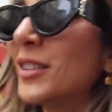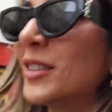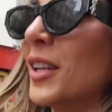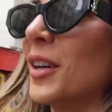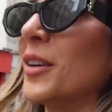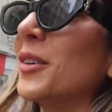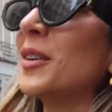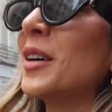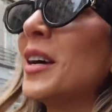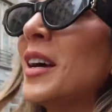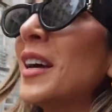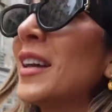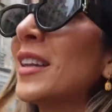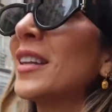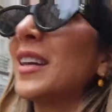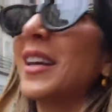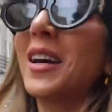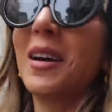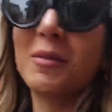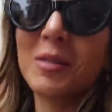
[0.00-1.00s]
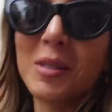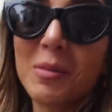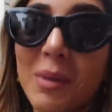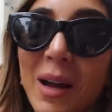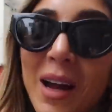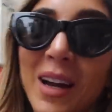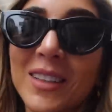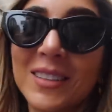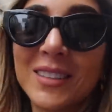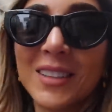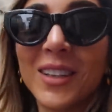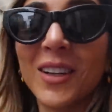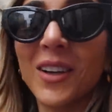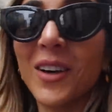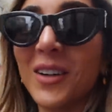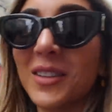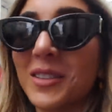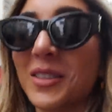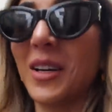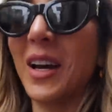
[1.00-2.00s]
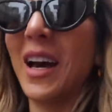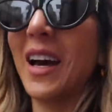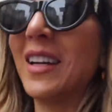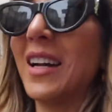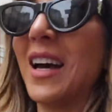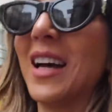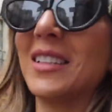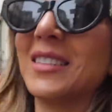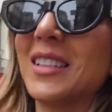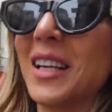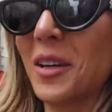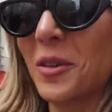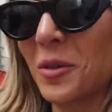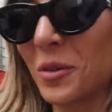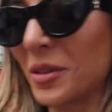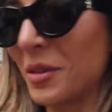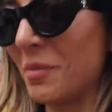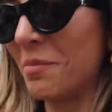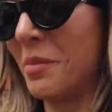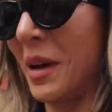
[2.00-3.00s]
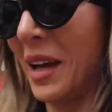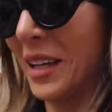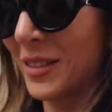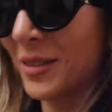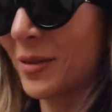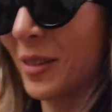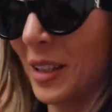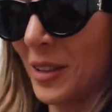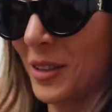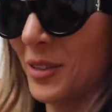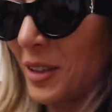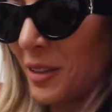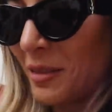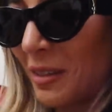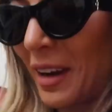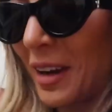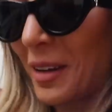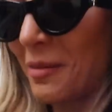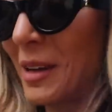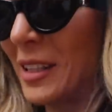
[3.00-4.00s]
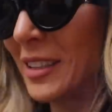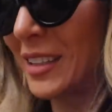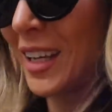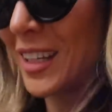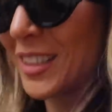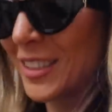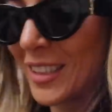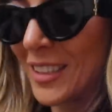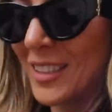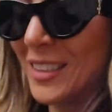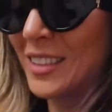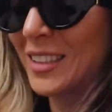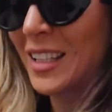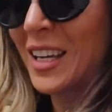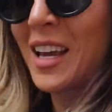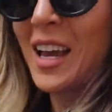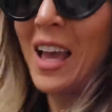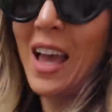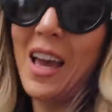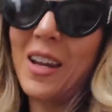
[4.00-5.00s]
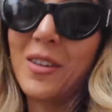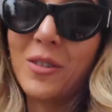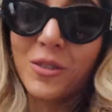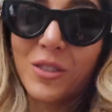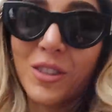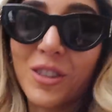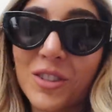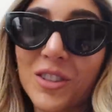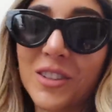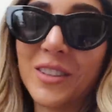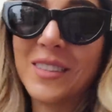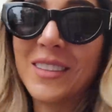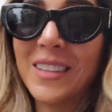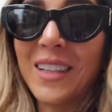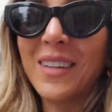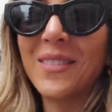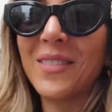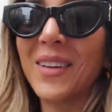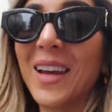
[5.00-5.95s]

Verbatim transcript: so they come to Paris a lot. So Hannah has like all the best restaurant recommendations and also she used to live